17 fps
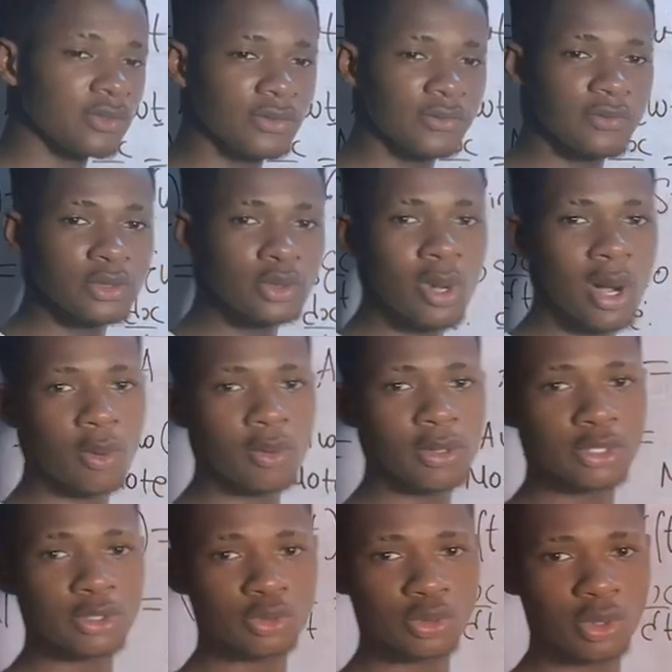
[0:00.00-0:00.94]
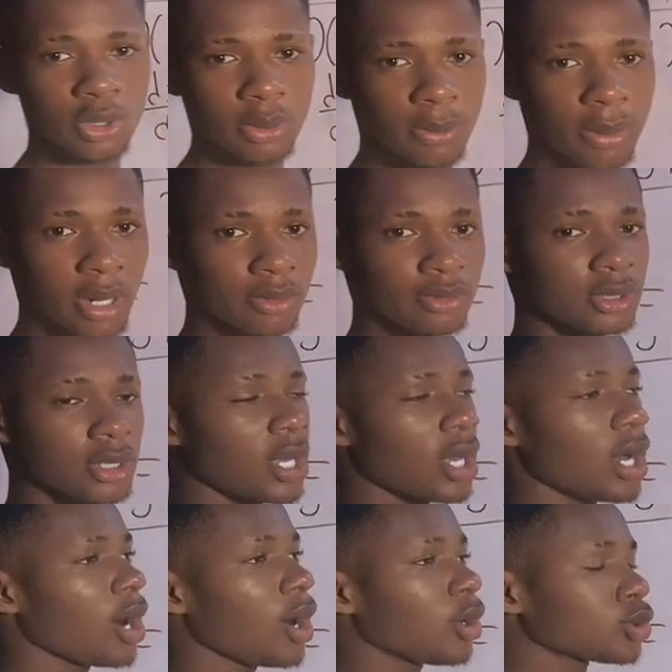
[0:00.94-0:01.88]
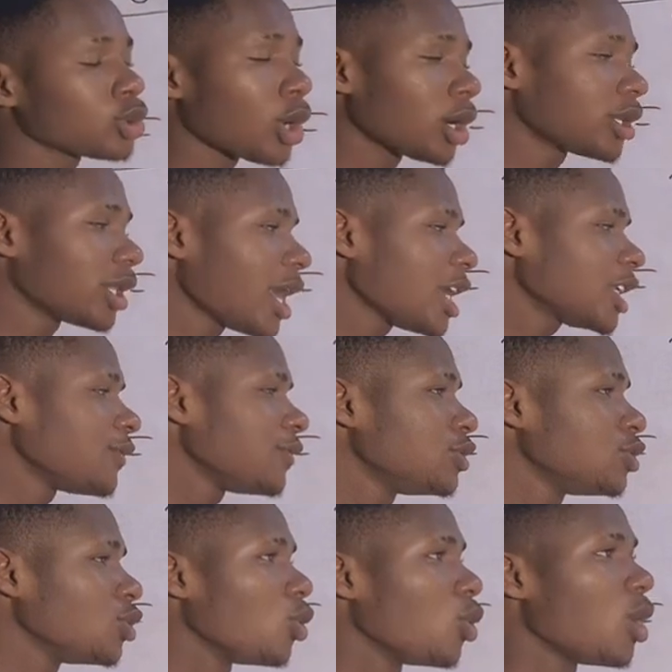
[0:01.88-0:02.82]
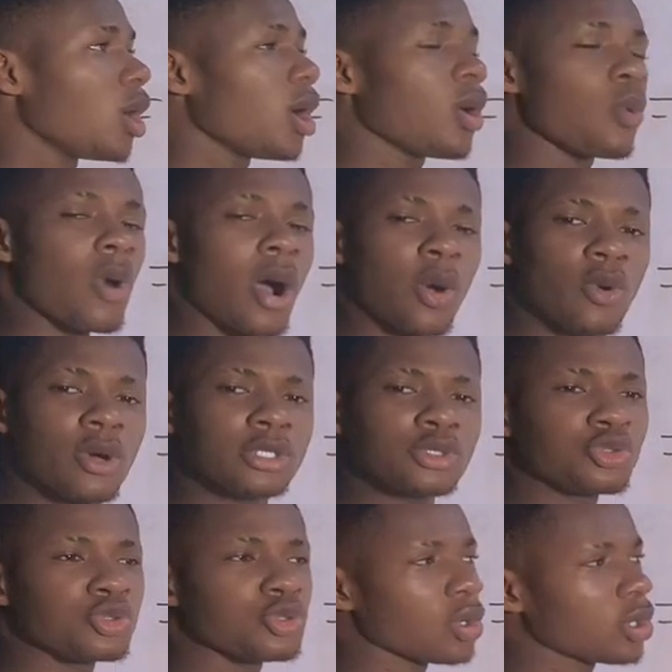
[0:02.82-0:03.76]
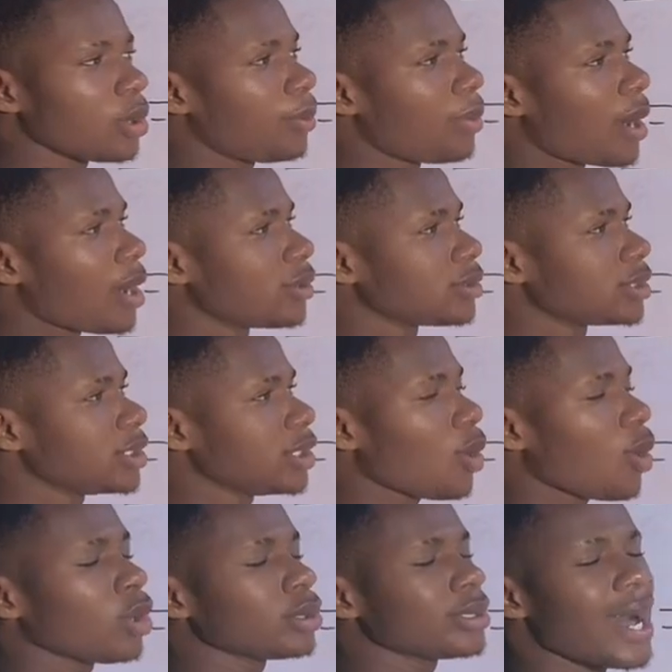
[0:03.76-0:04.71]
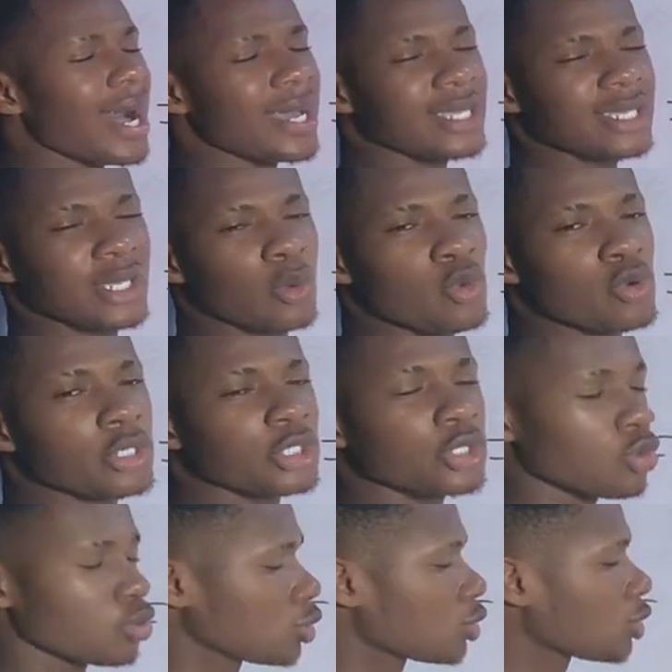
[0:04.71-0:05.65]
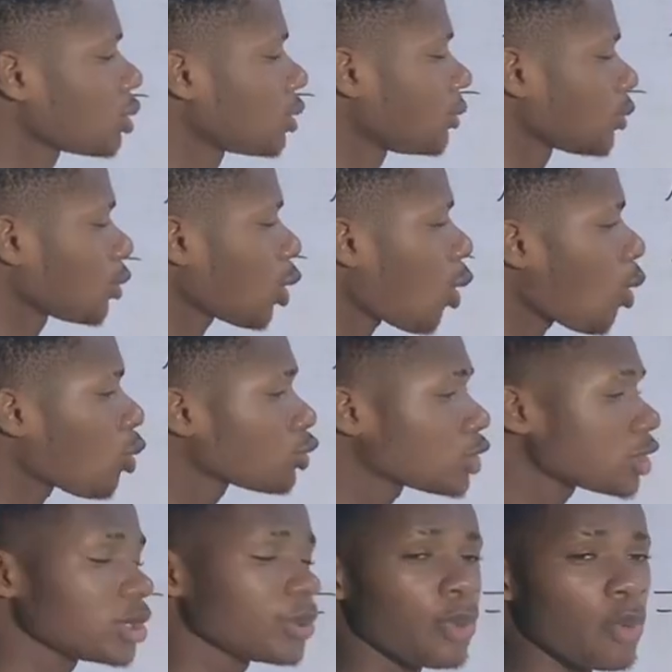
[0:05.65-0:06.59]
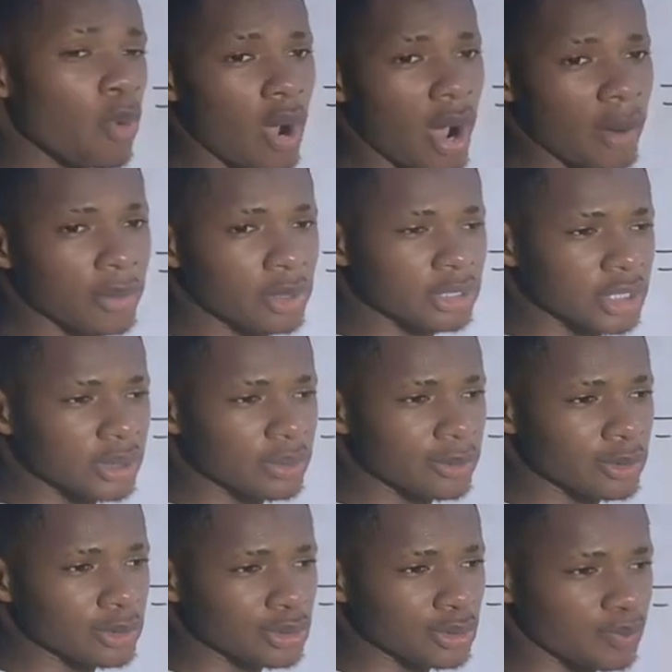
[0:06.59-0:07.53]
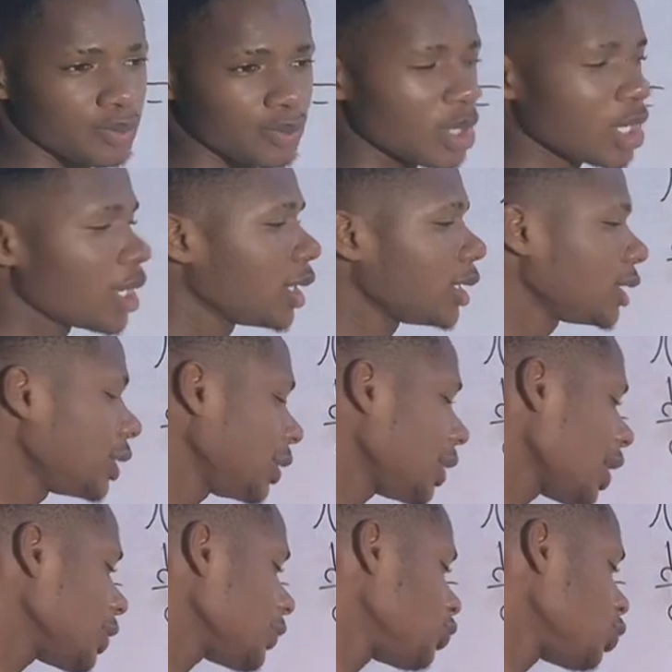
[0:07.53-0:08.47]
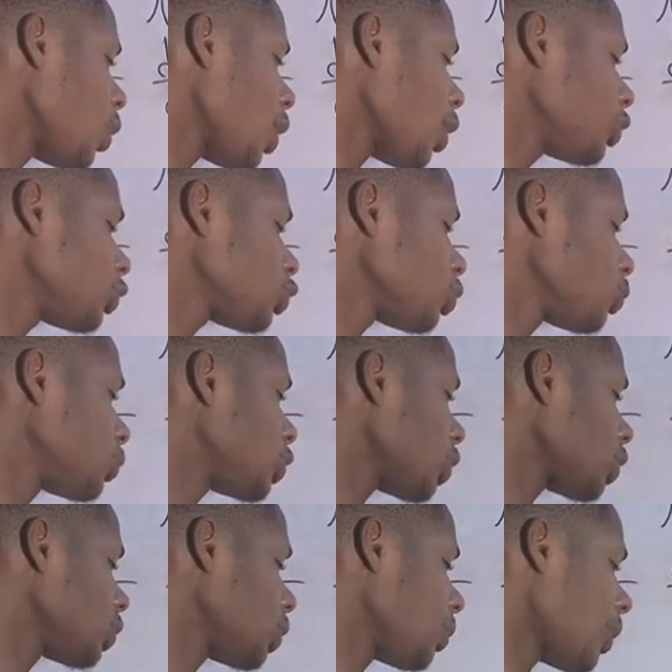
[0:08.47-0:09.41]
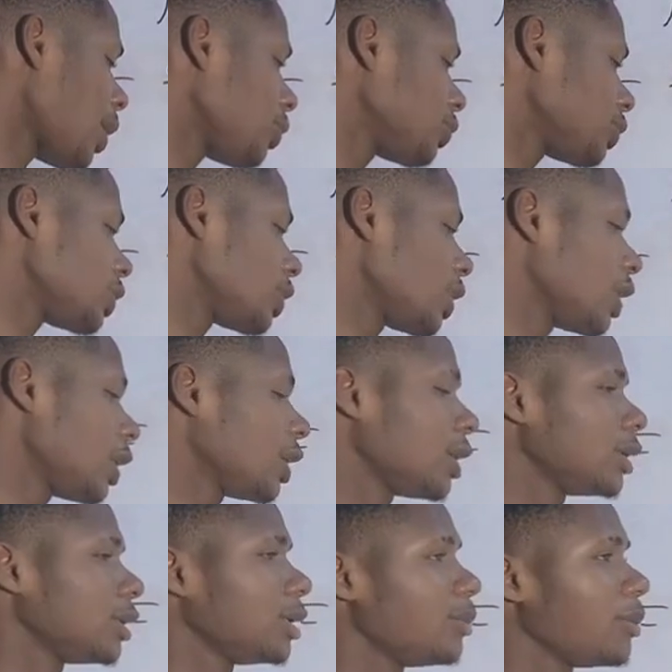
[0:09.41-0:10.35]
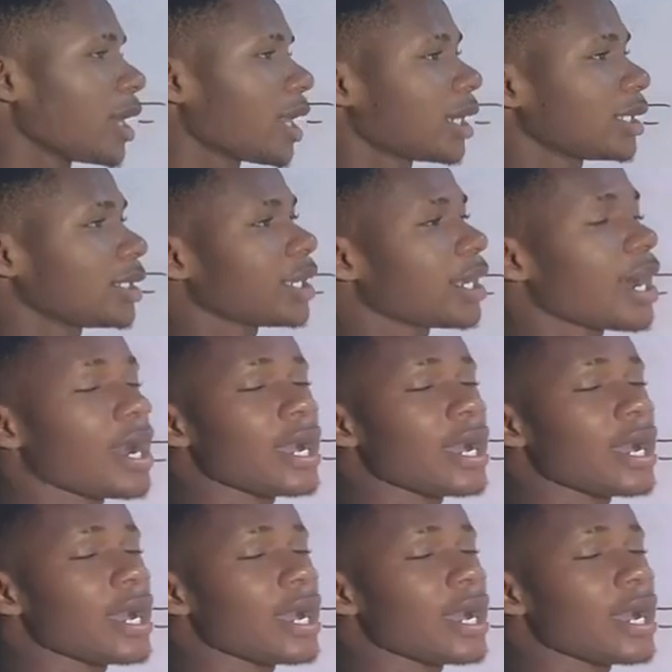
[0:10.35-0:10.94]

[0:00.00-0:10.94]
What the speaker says: the video we are going to talk about. On our next video, we are going to talk about the other equations on simple harmonic motion. Next video, we are going to be talking about the mechanical